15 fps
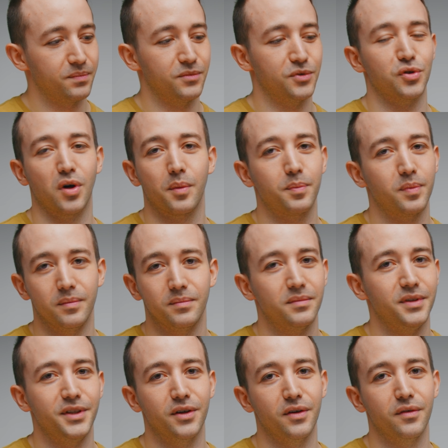drop
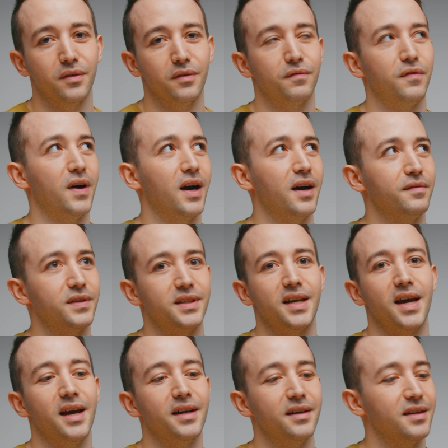
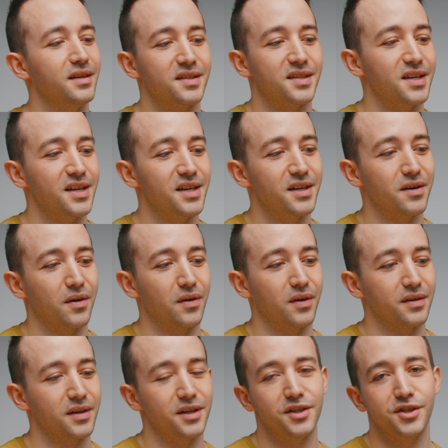510C
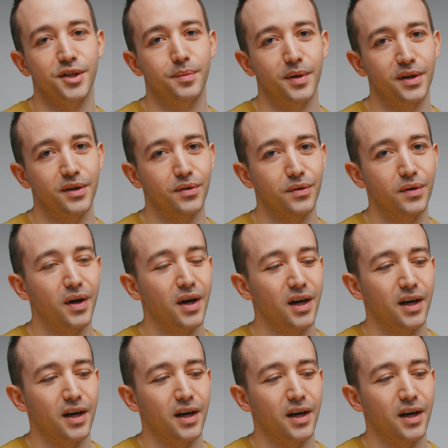on a GPU.